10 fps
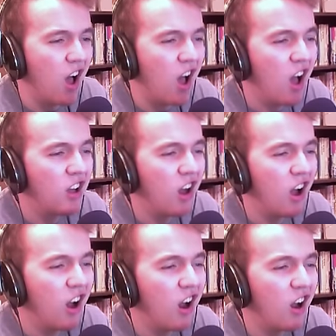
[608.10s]

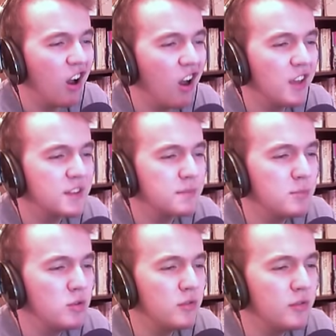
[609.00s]
ah. It's
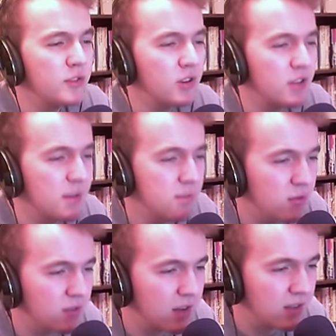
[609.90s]
moved. Look, it
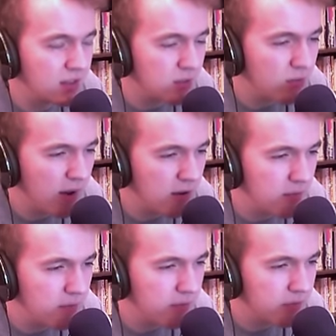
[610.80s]
moved like these
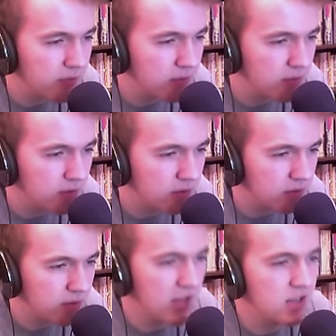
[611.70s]
random
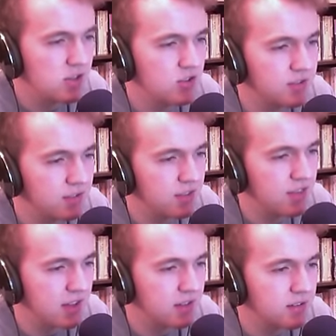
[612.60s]
hinged
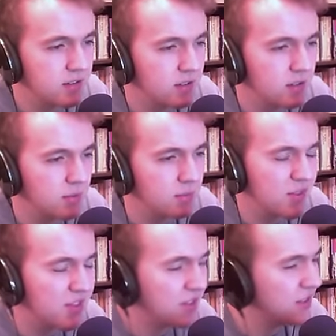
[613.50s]
things, but
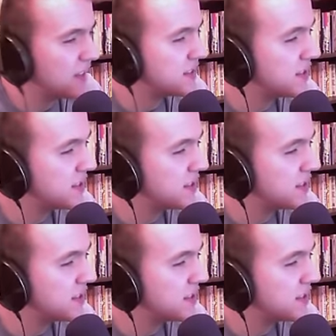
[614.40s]
that's